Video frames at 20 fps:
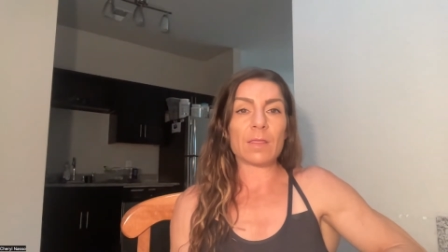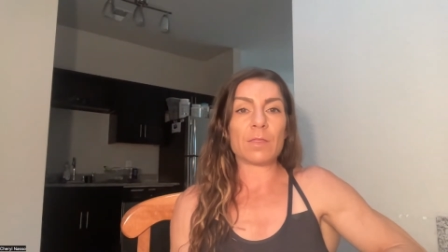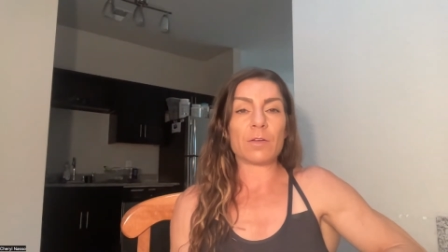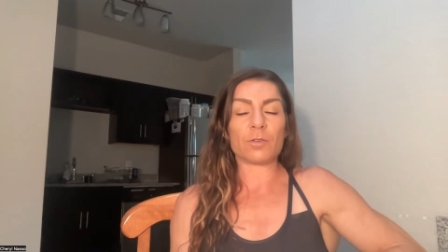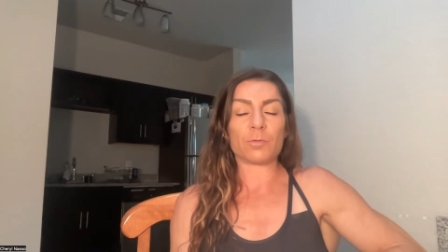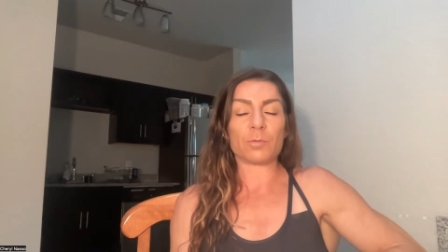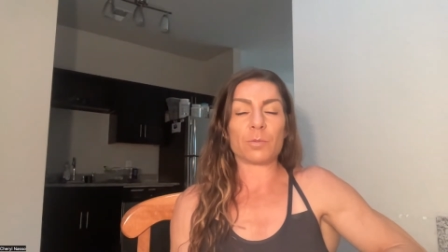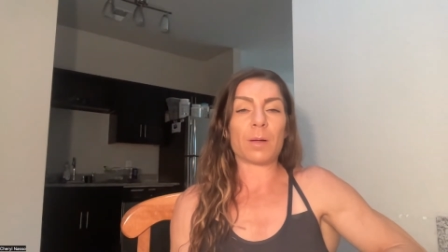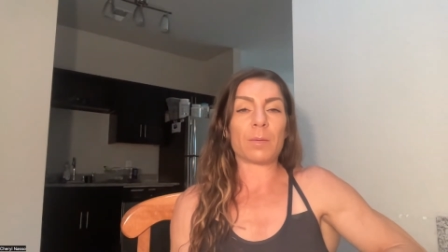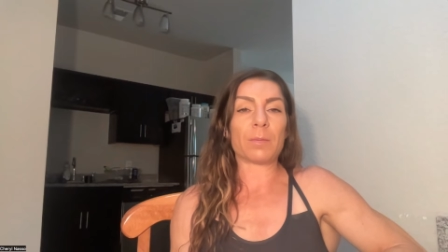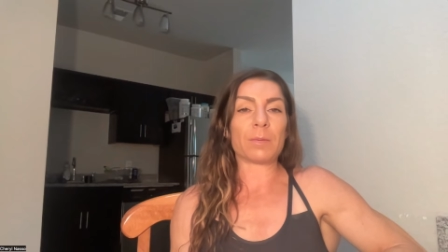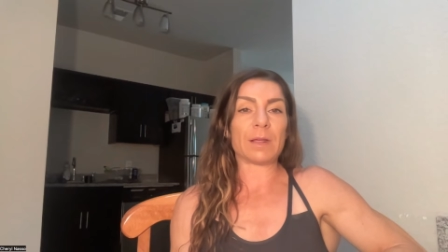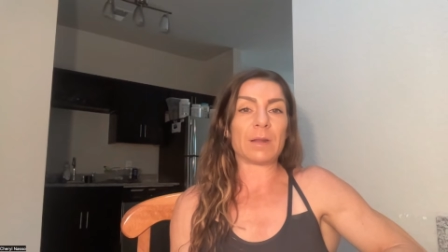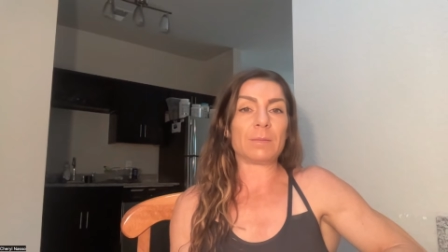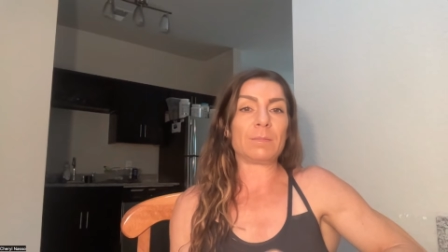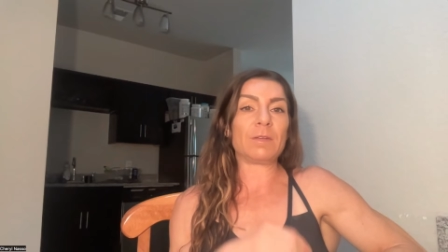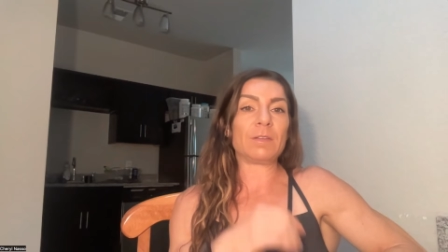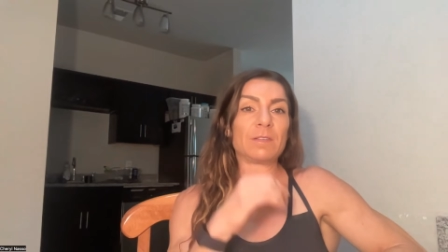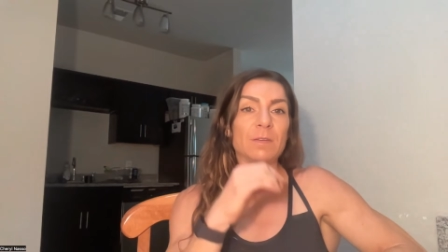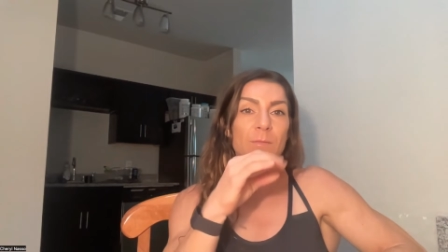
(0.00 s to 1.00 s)
There's probably
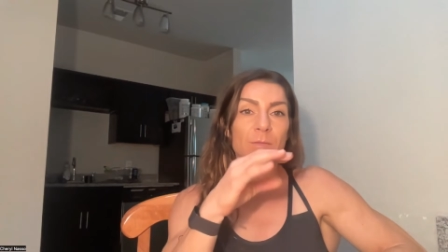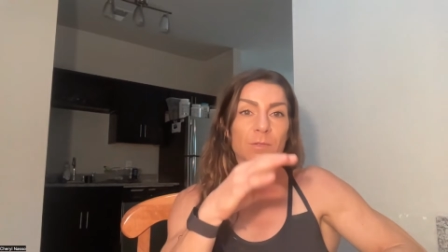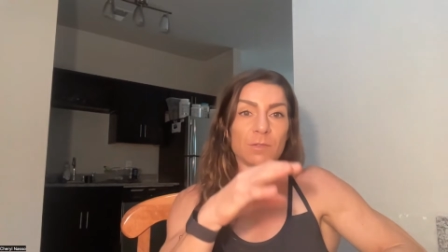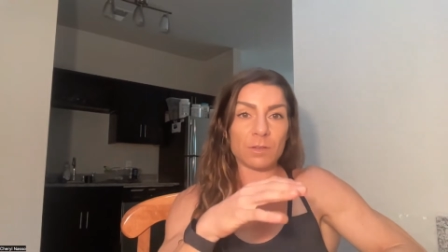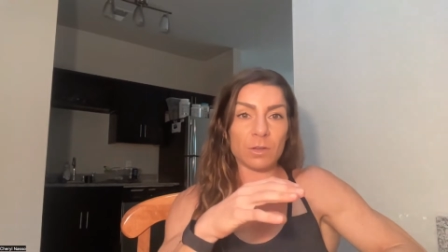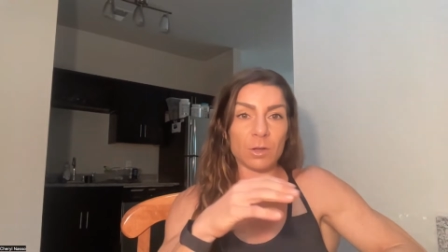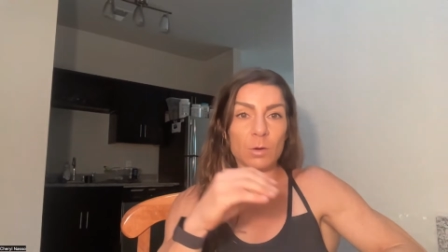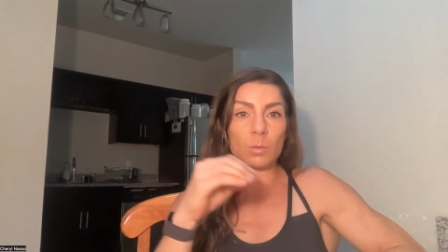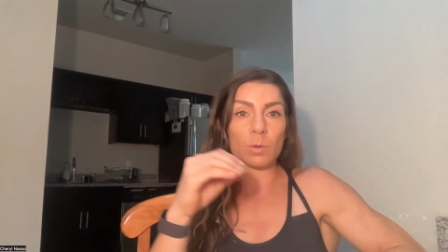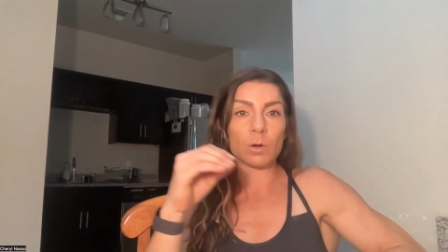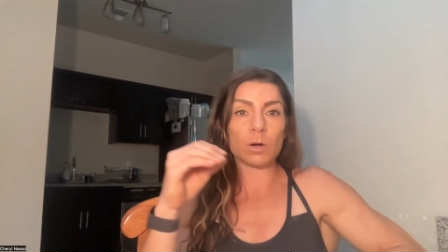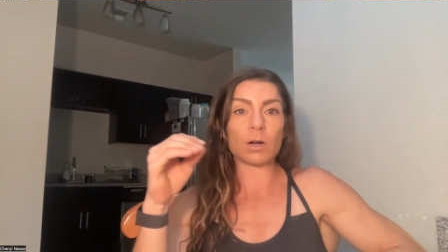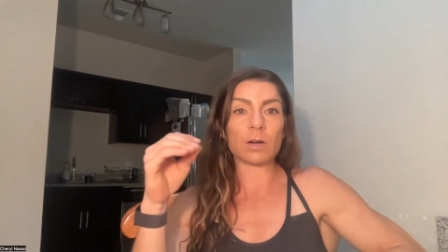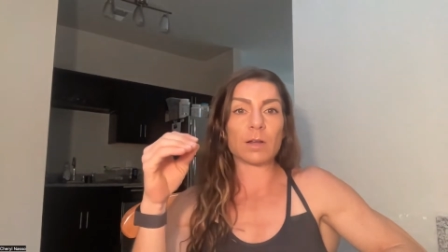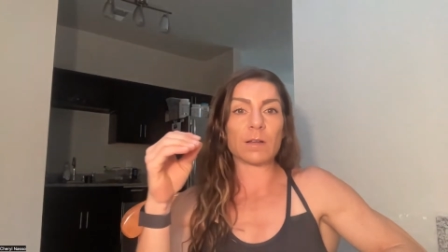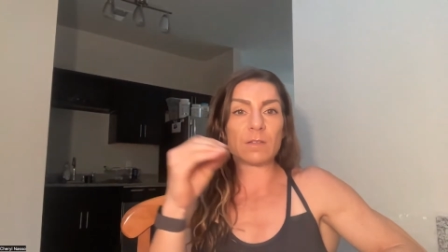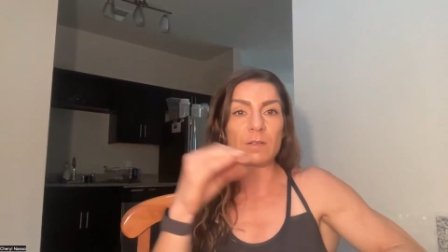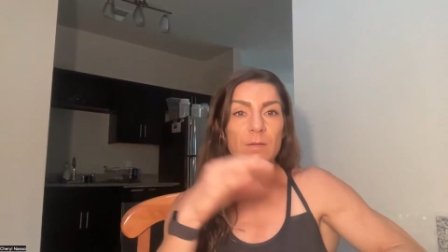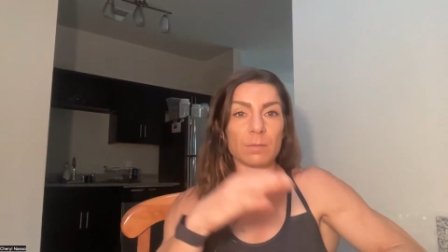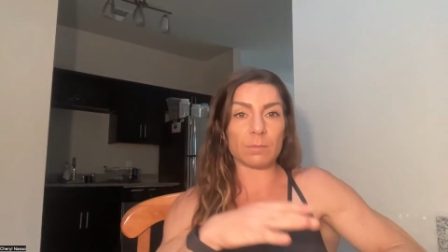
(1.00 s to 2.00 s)
going to be some skill work
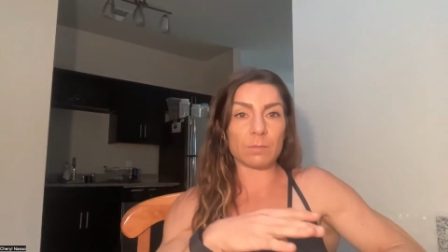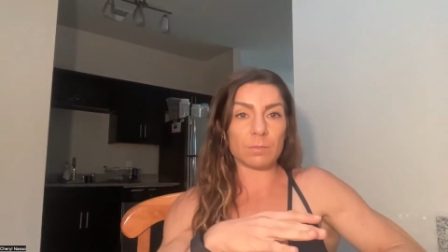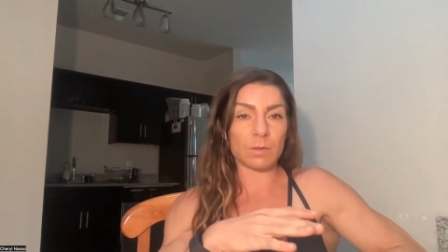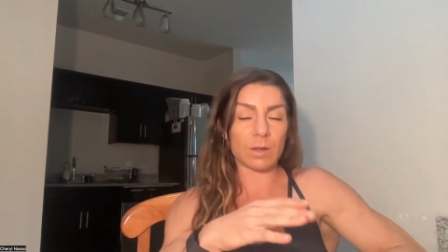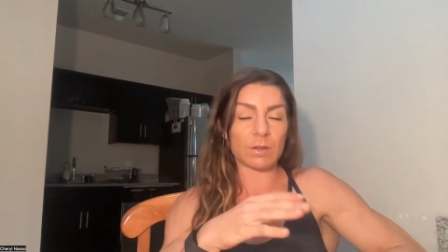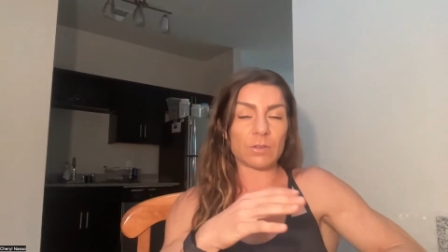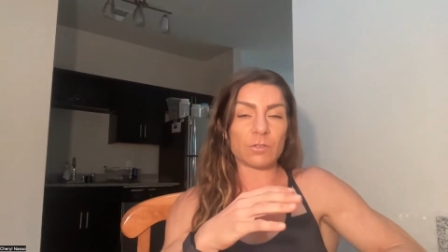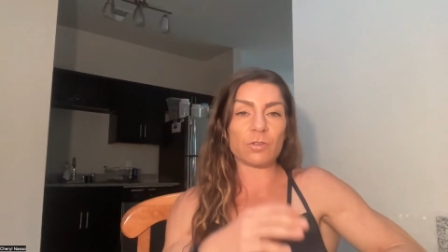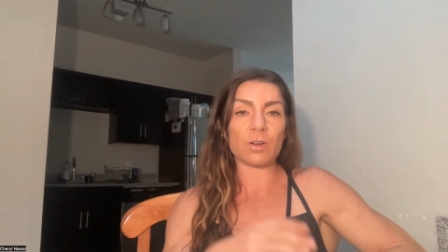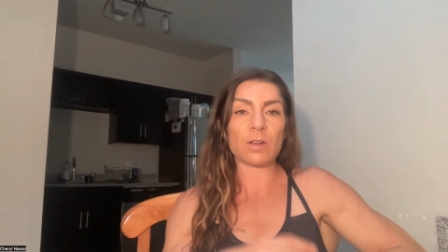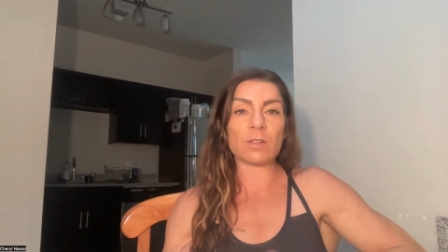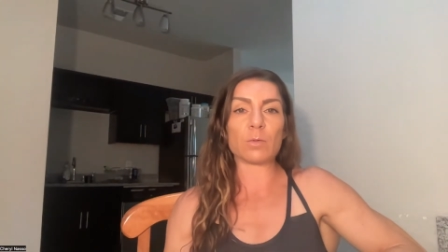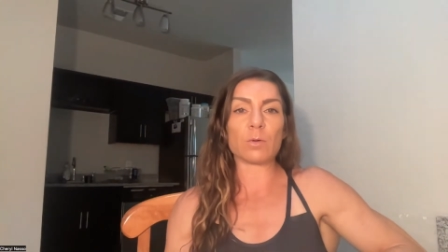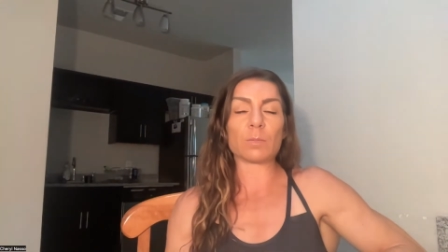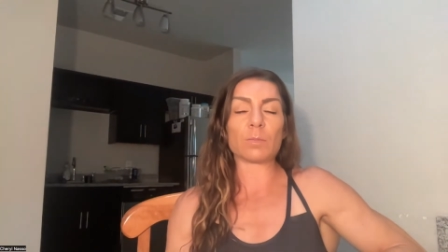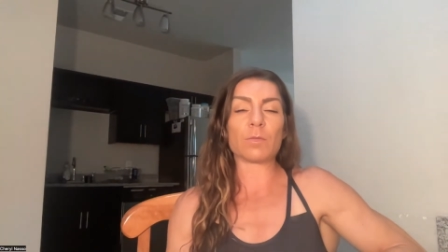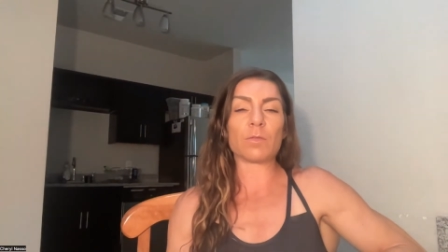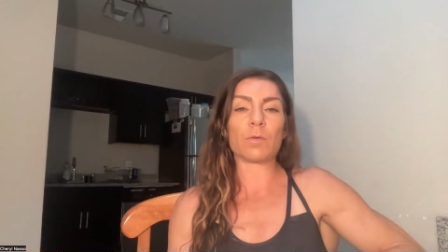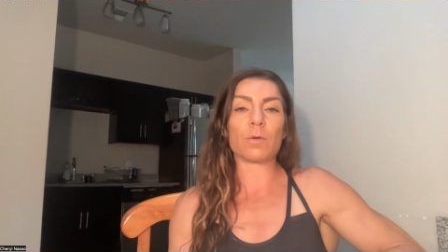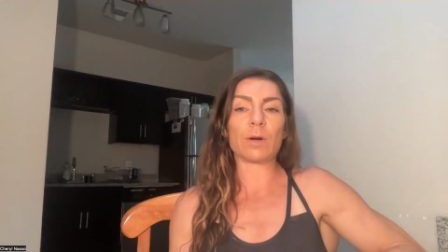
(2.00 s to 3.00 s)
and some and strength
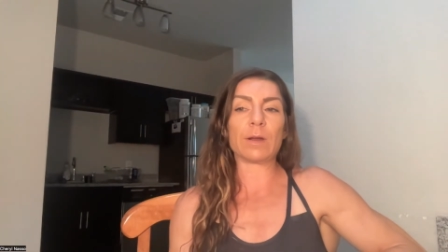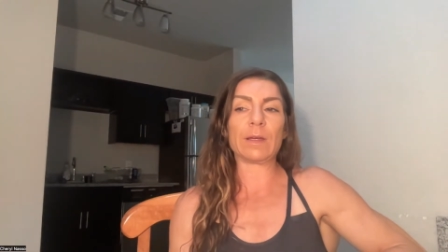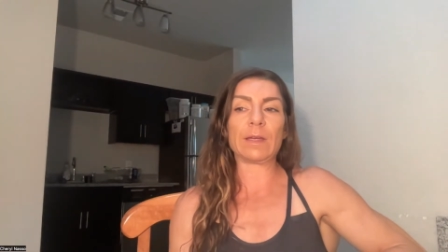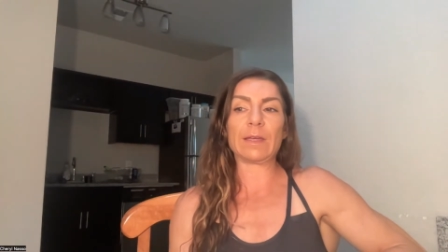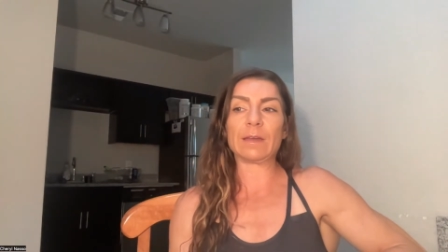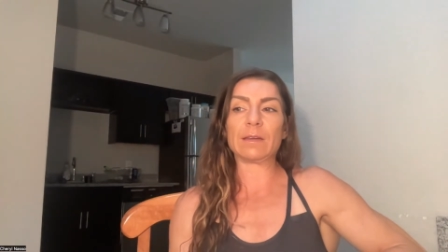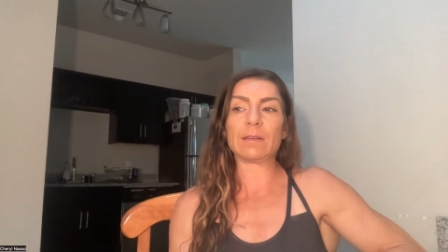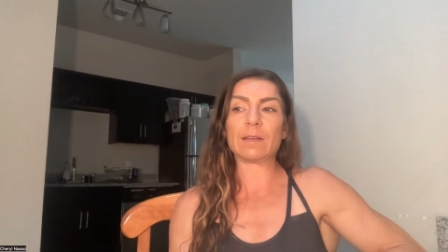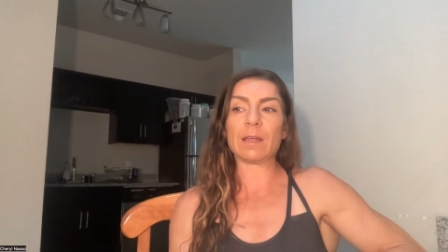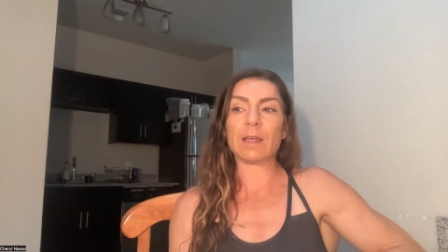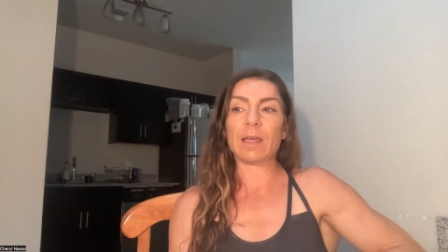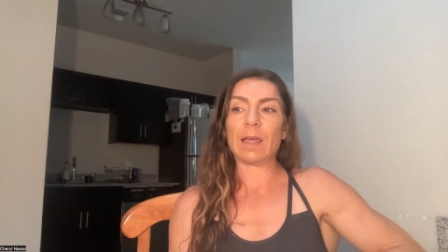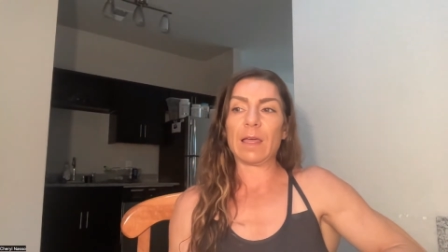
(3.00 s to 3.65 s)
work beforehand.